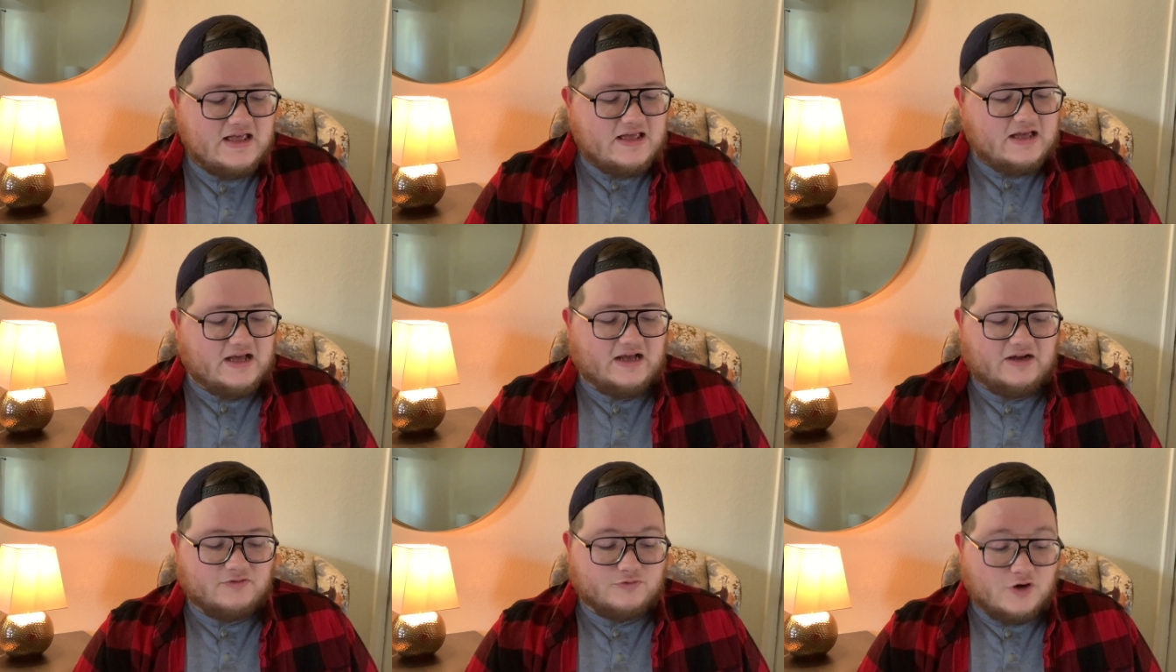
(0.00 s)

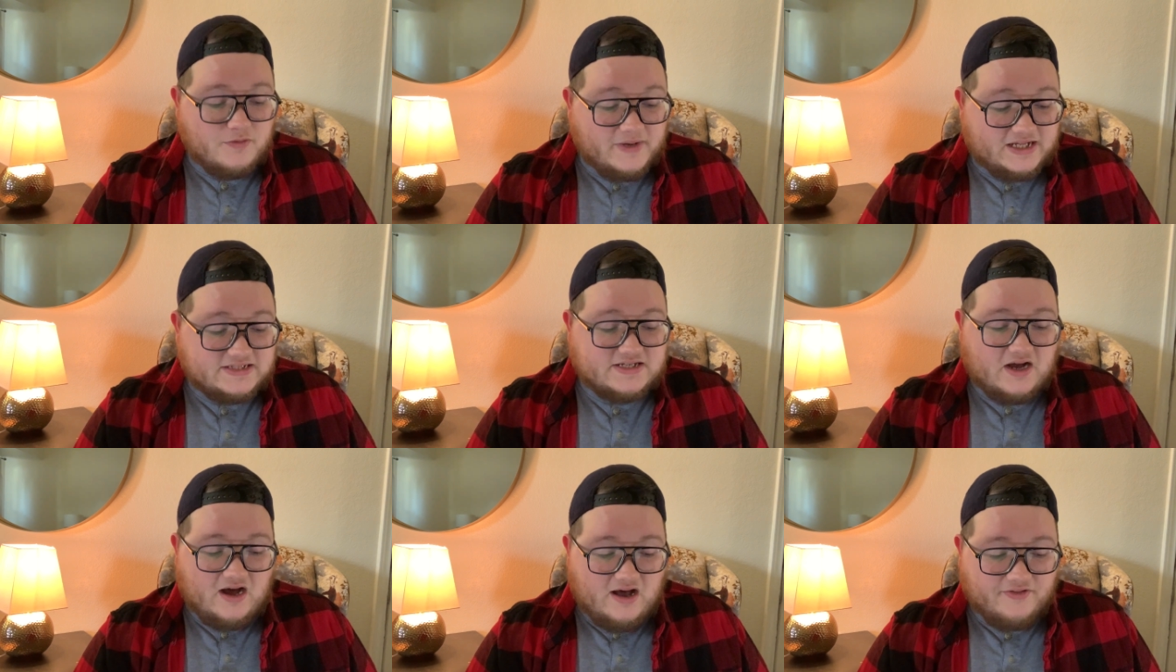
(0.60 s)

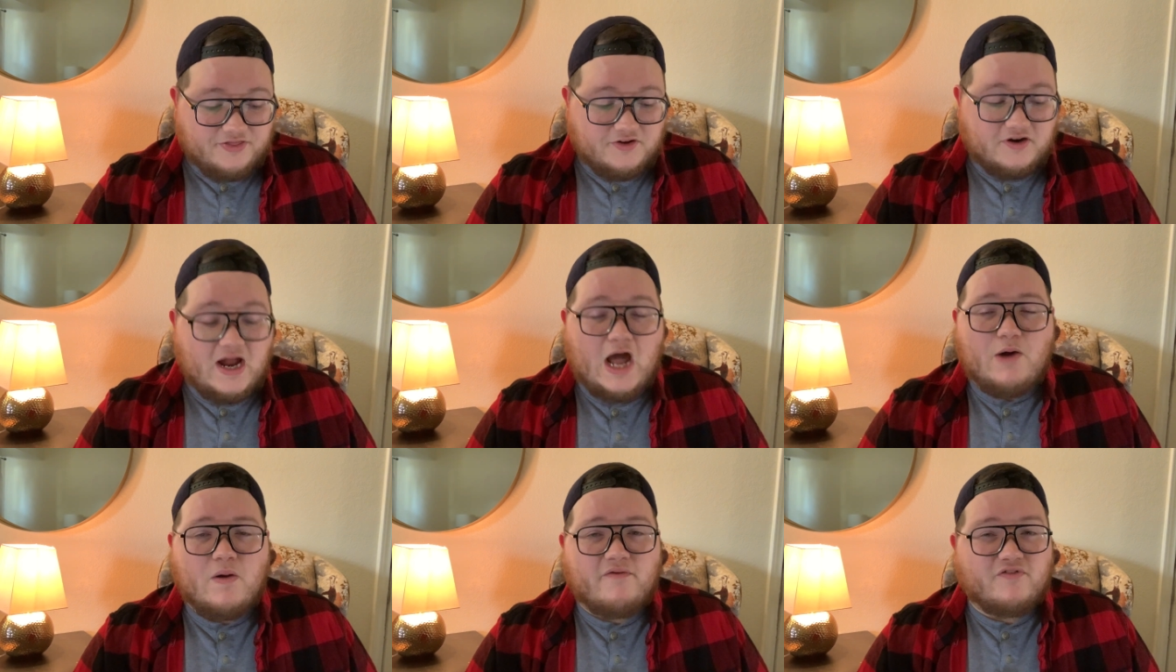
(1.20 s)
romance author.
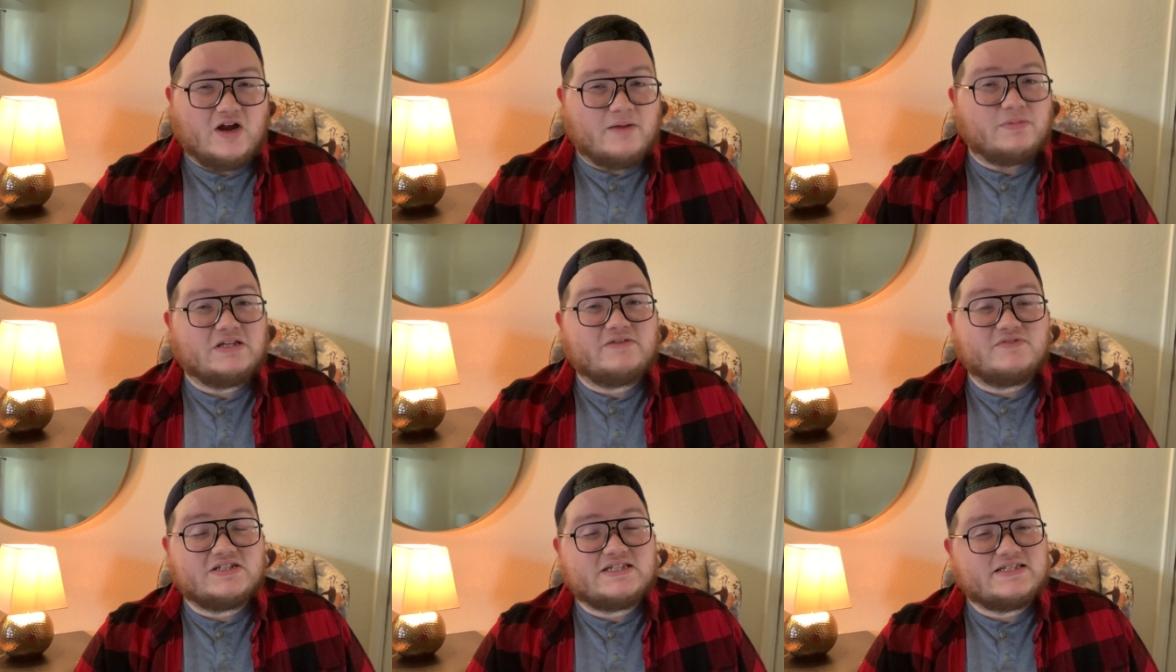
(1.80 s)
However, I
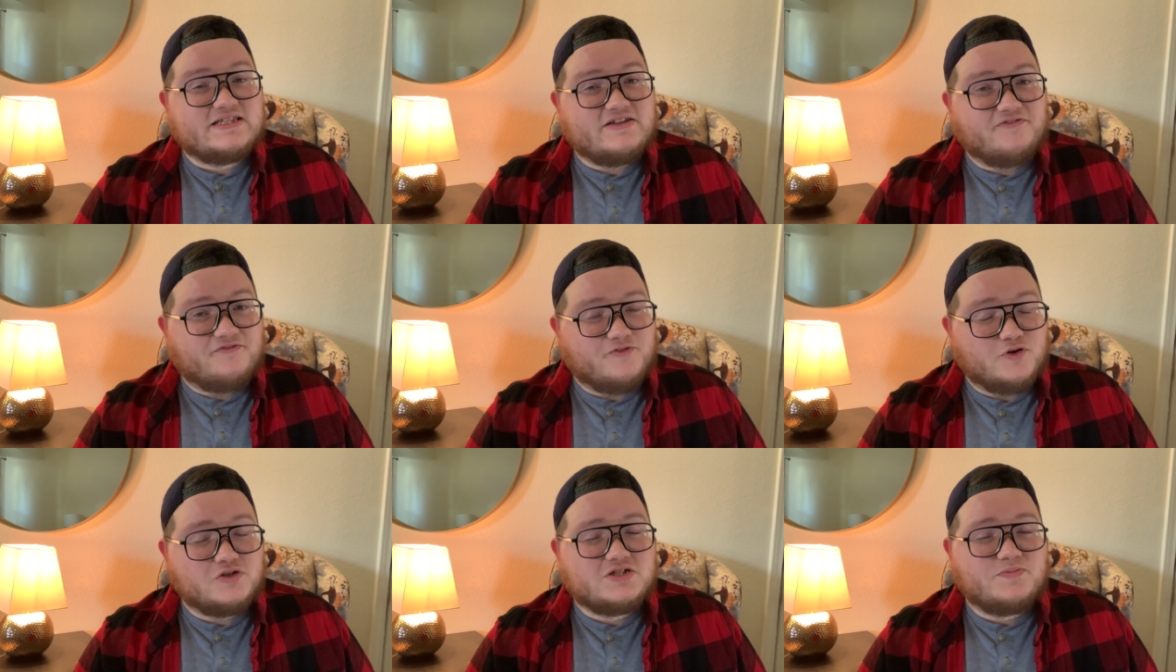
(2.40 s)
believe this is the
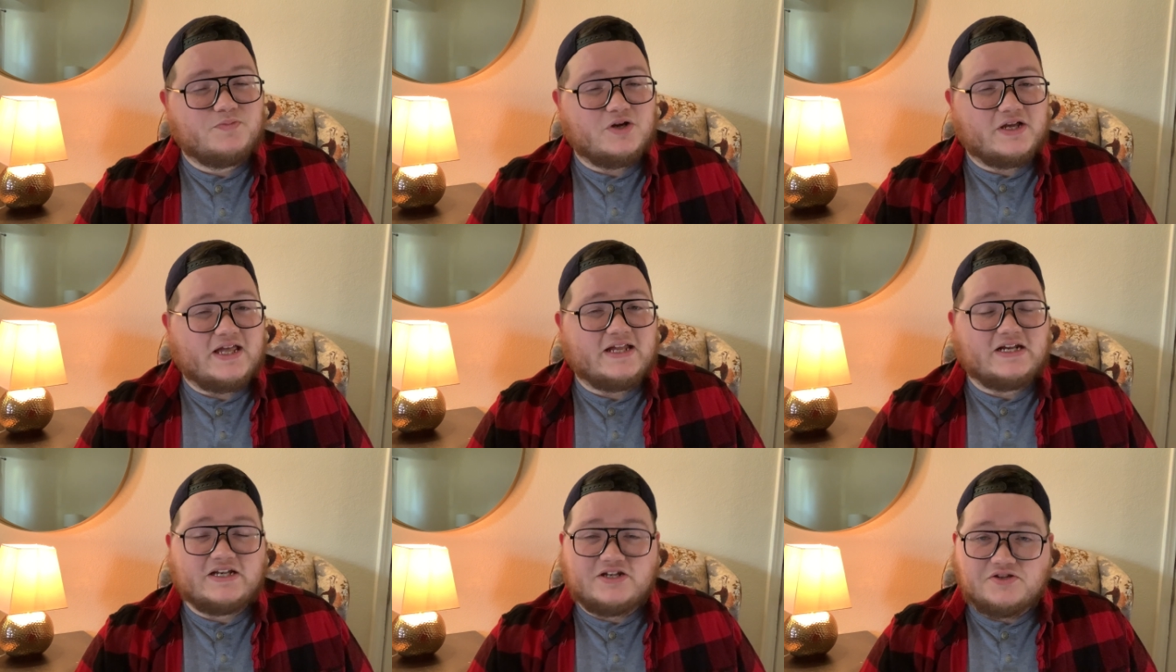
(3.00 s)
first book
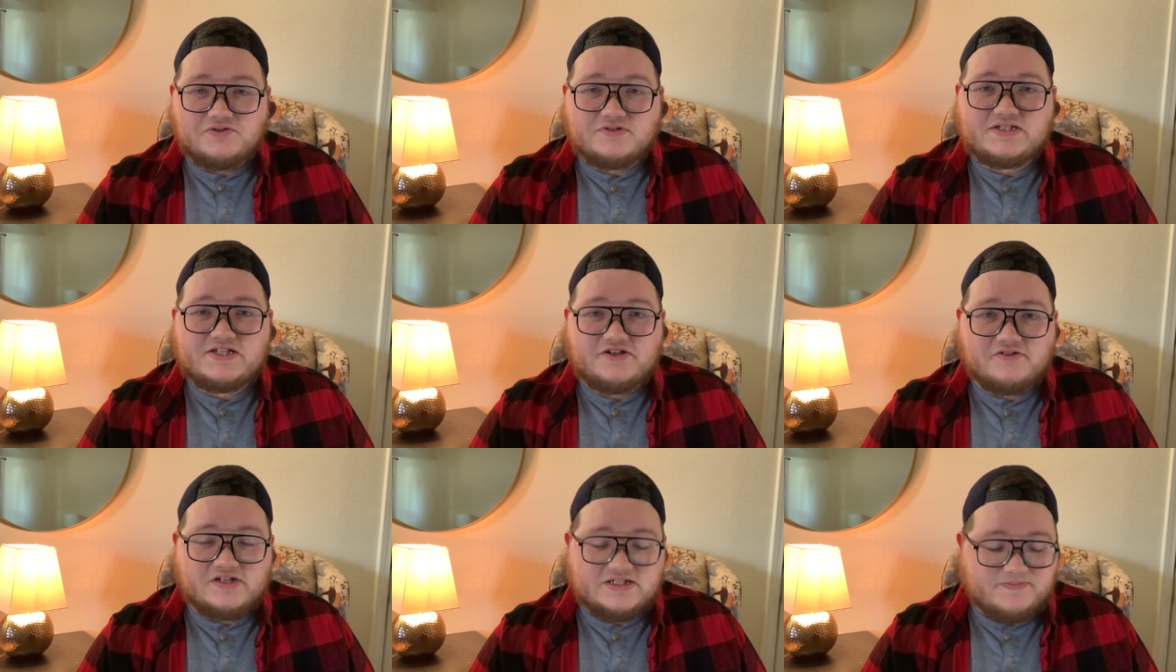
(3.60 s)
in a new
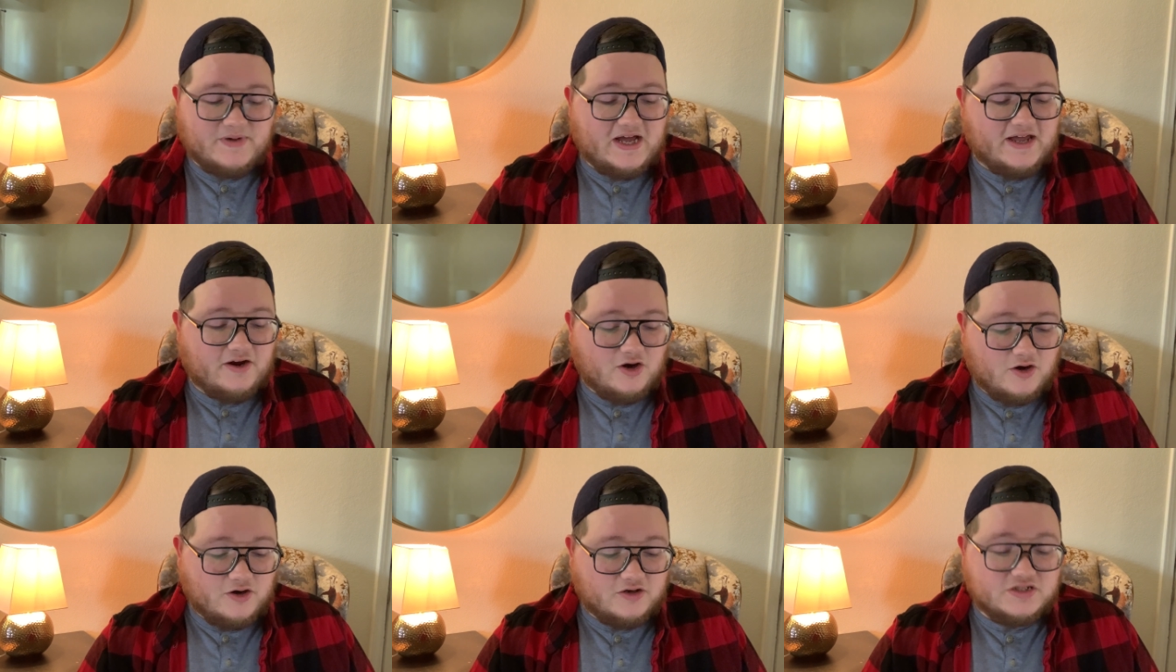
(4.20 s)
series by
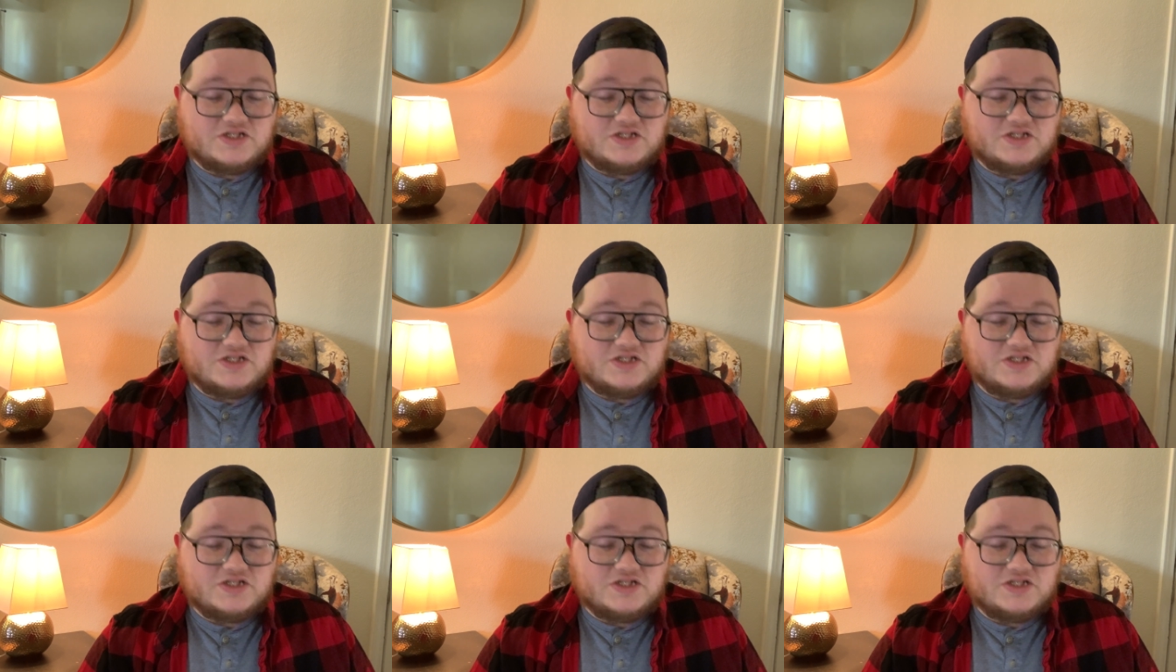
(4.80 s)
her.